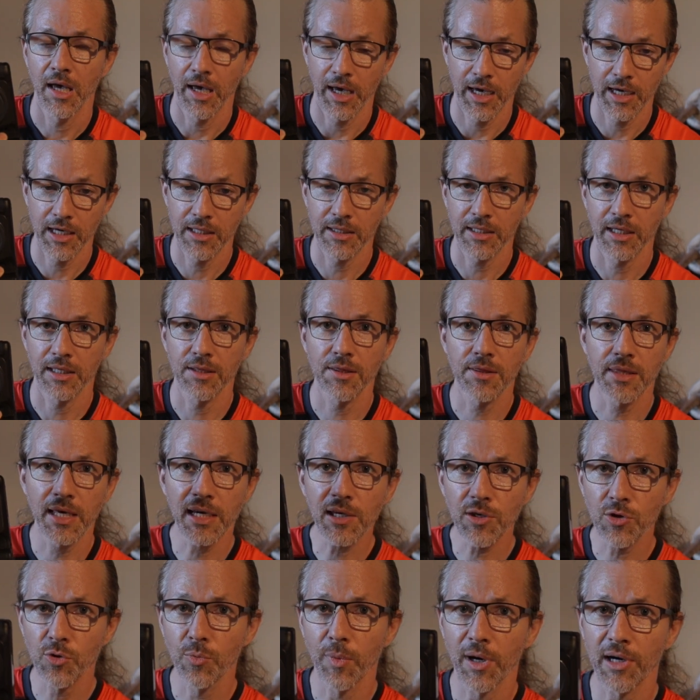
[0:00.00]
And
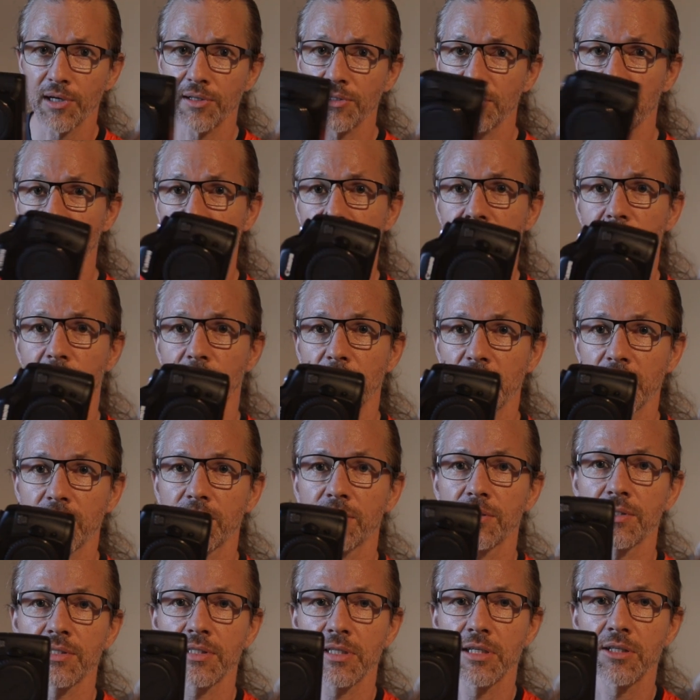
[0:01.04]
thank you, Martin,
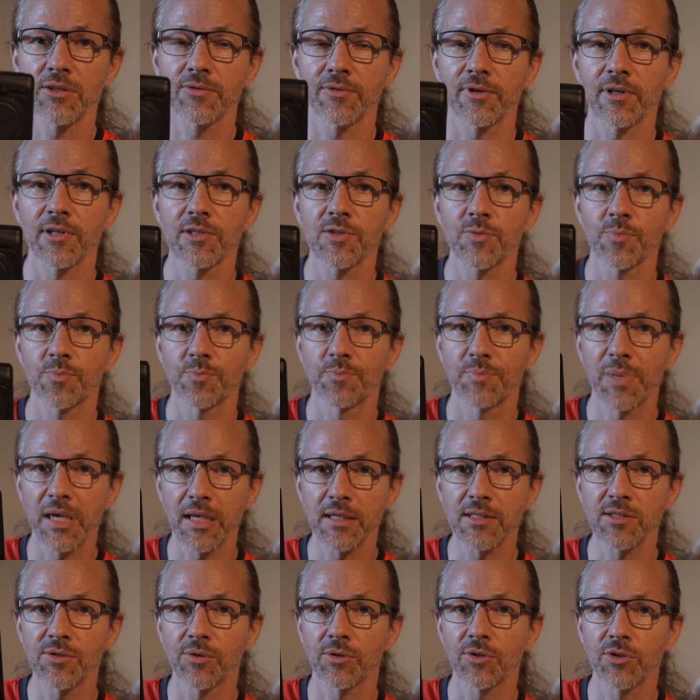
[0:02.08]
because it was
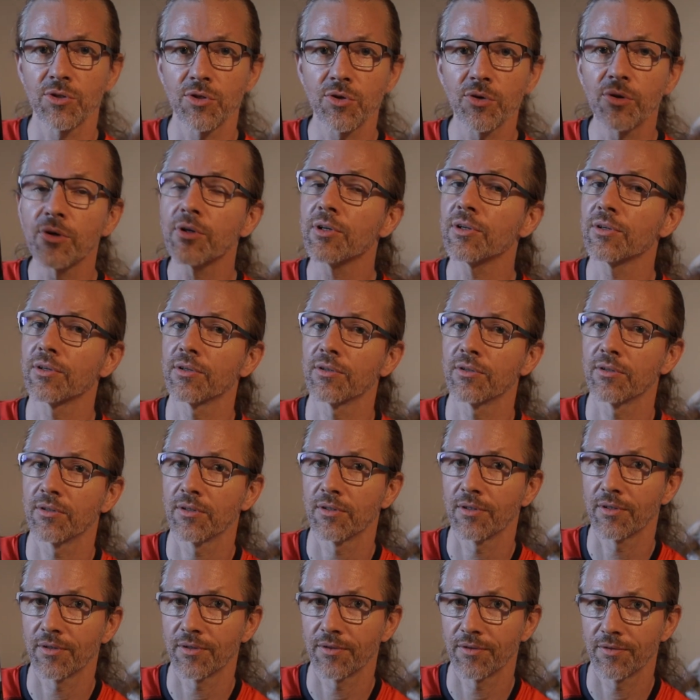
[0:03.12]
based on your
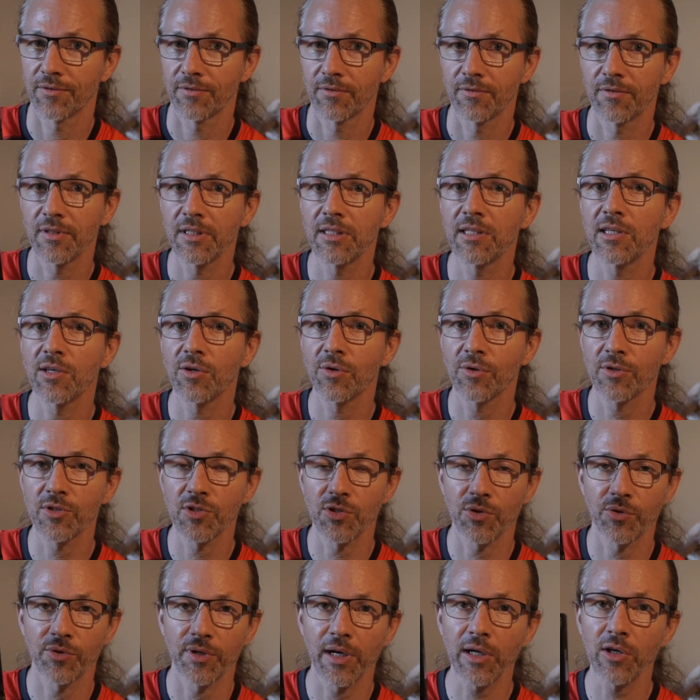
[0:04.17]

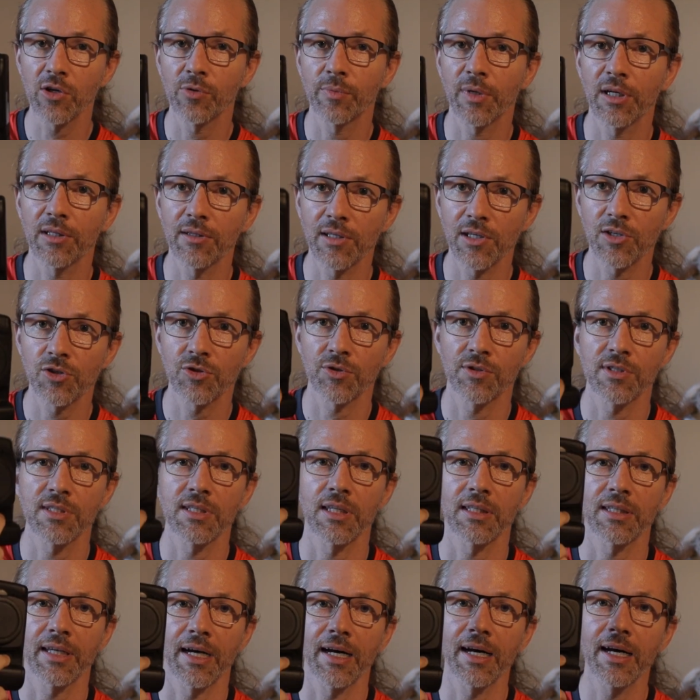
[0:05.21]
videos, your recommendations,
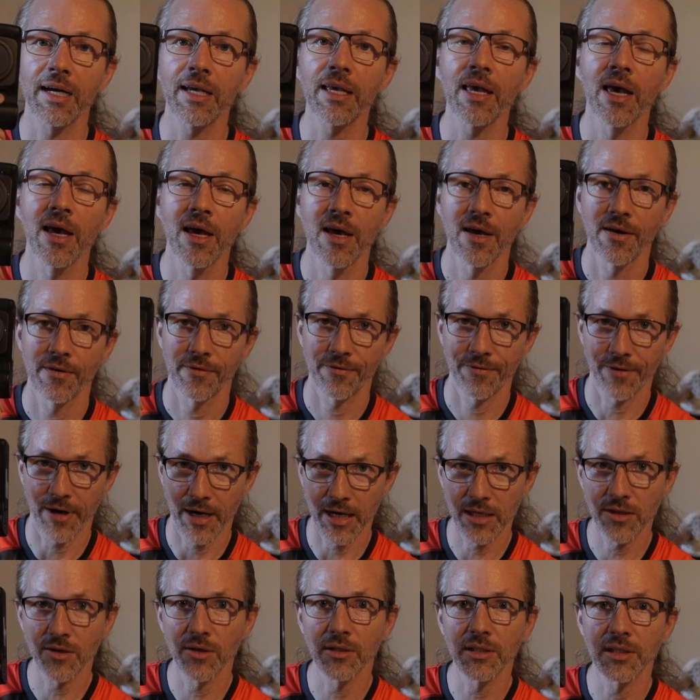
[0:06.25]
that I
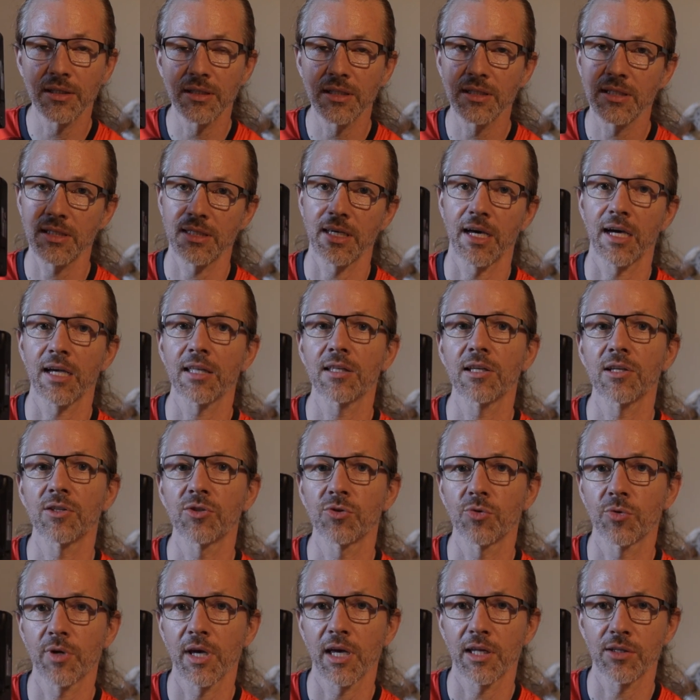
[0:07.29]
finally
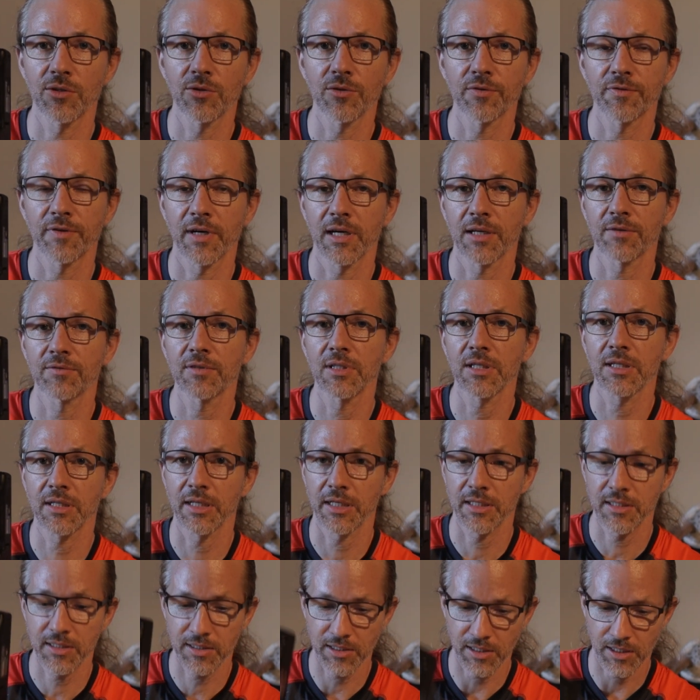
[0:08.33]
decided to get the 5D
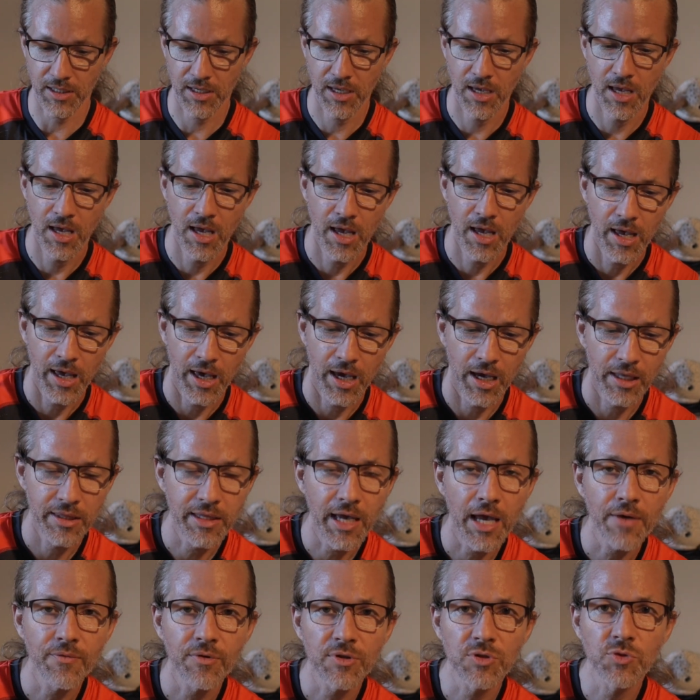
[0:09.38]
Classic. And
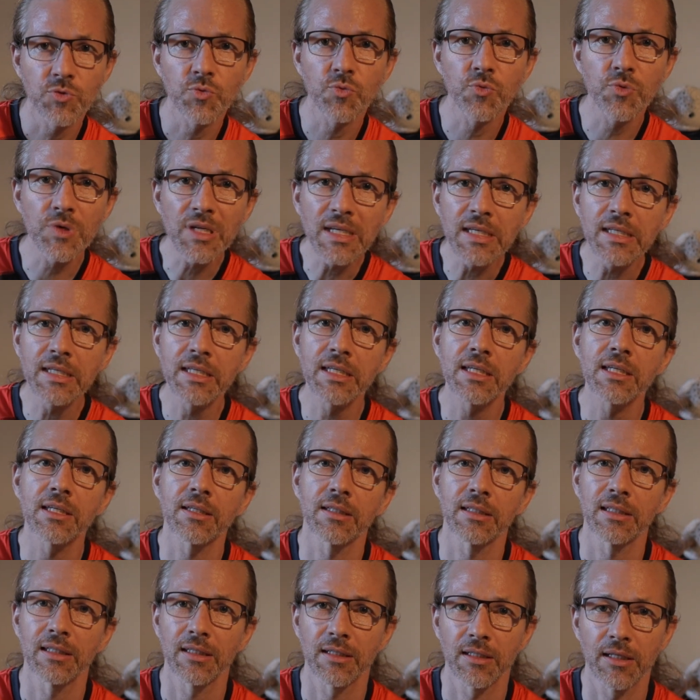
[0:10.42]
I was really
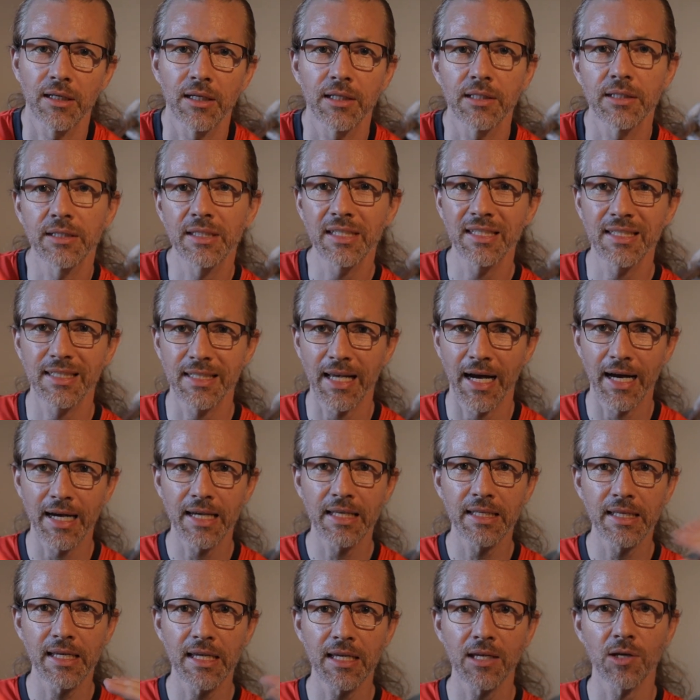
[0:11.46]

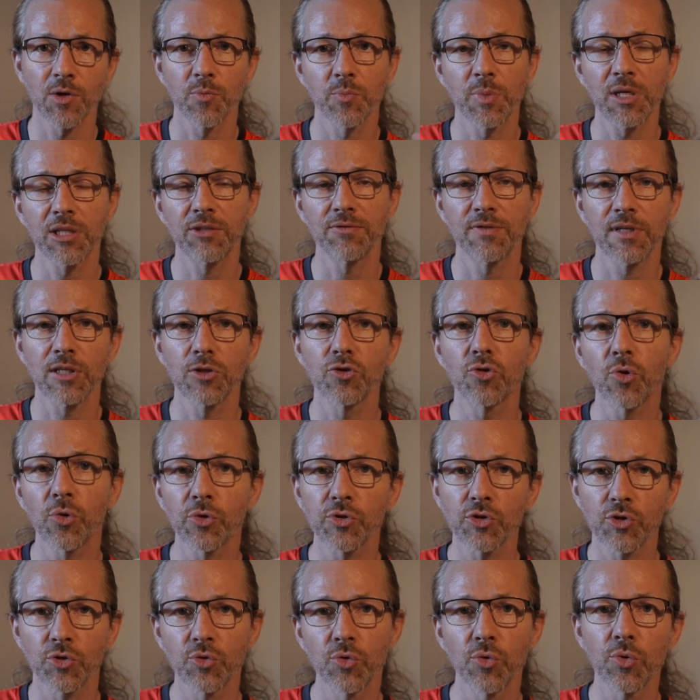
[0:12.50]
deciding between
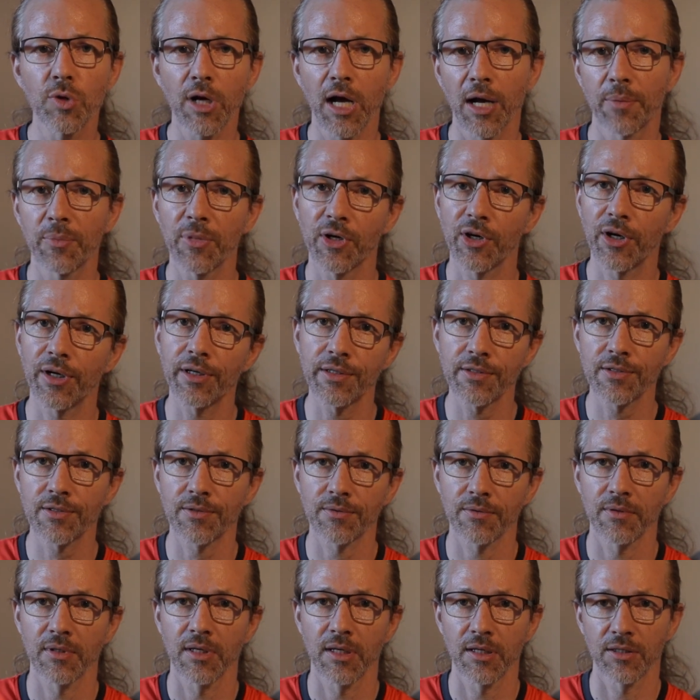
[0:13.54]
those two
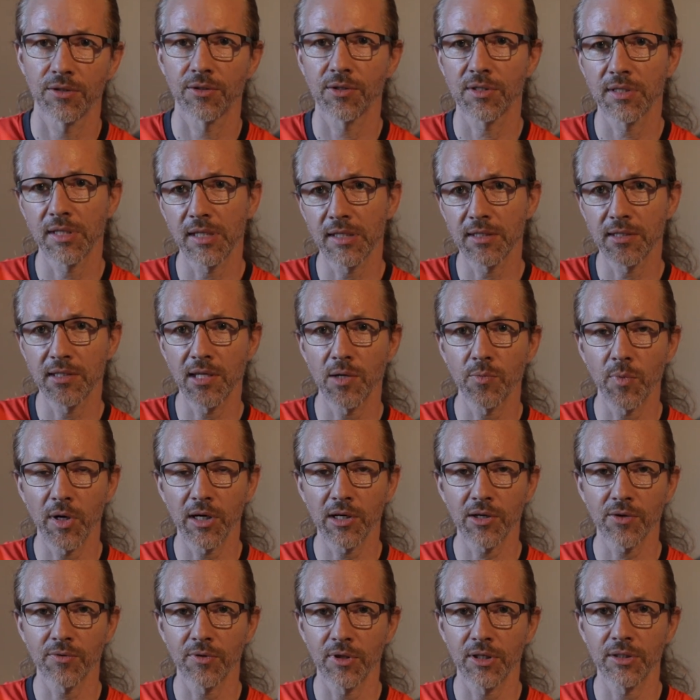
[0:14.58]
cameras, the 6D
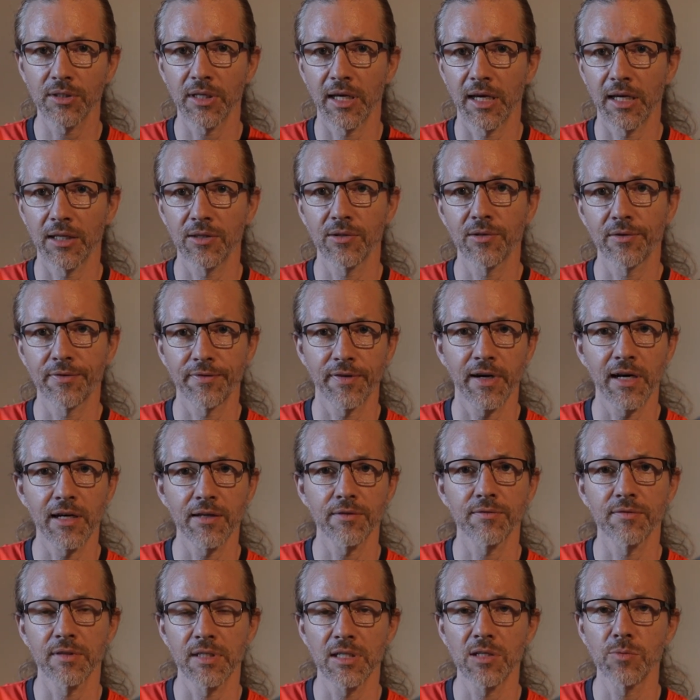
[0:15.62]
Mark I and the
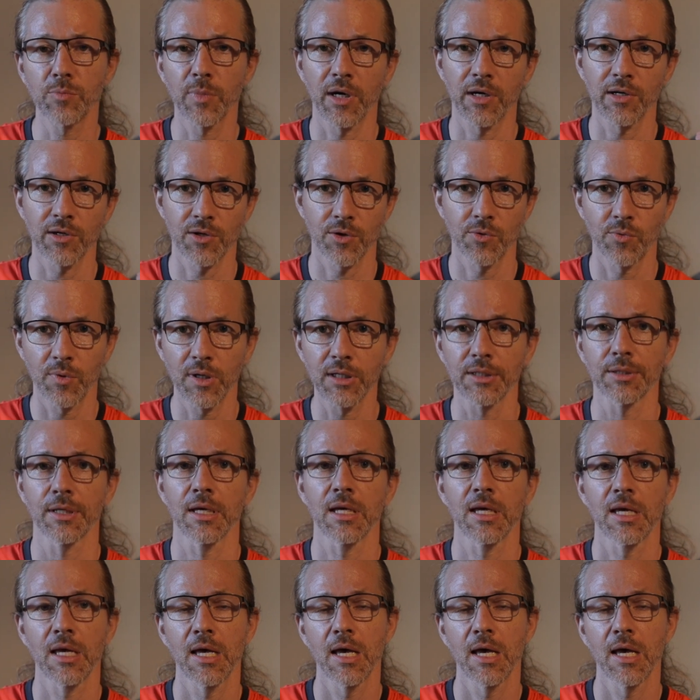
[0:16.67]
5D Mark I.